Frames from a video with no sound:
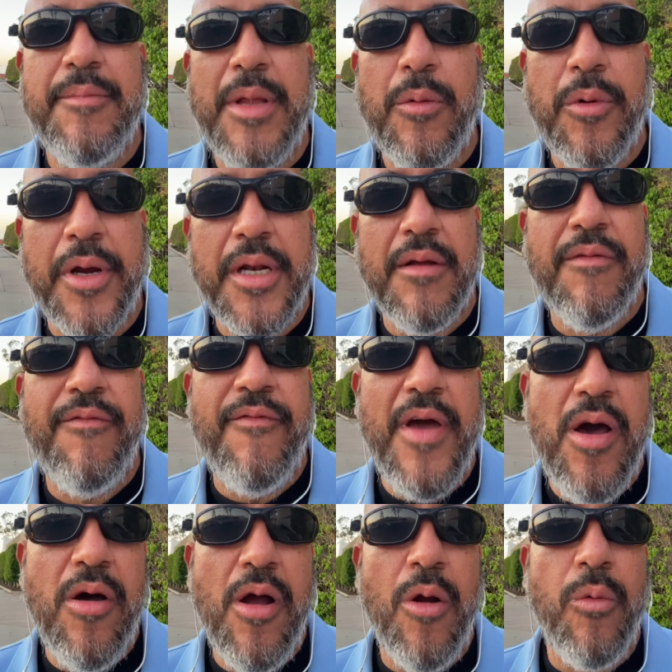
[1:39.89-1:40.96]
that we're gonna
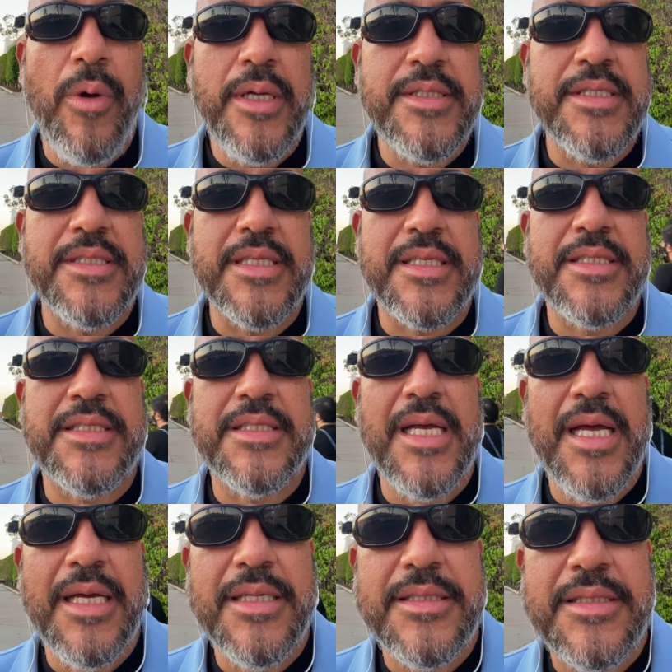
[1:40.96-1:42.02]
fail our way to
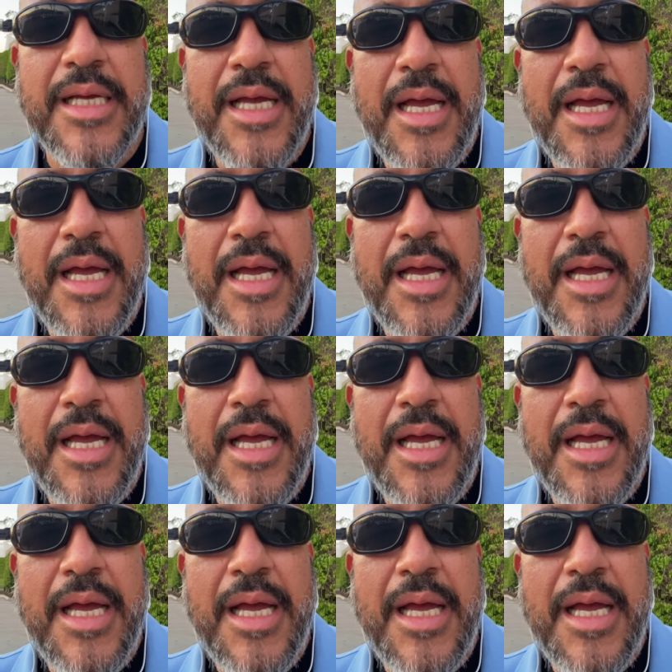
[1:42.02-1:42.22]
success